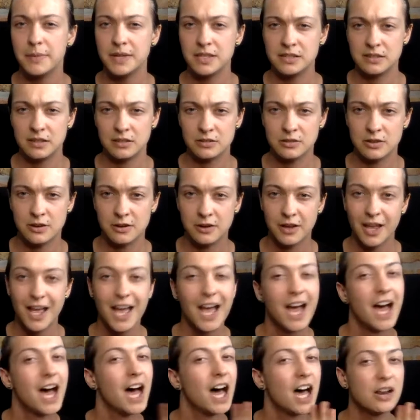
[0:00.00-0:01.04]
my TikTok.
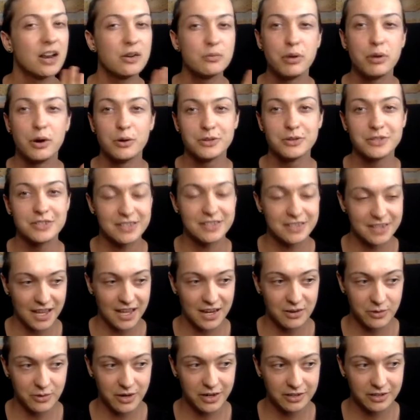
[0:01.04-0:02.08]
I don't post
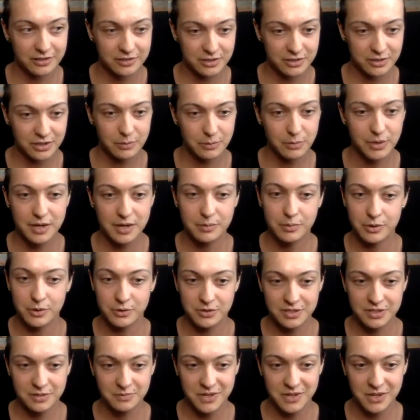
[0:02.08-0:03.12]
that regularly, but I
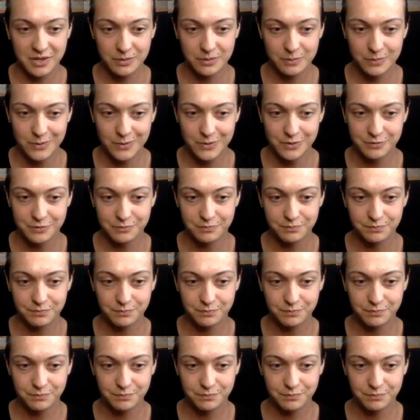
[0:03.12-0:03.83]
post sometimes,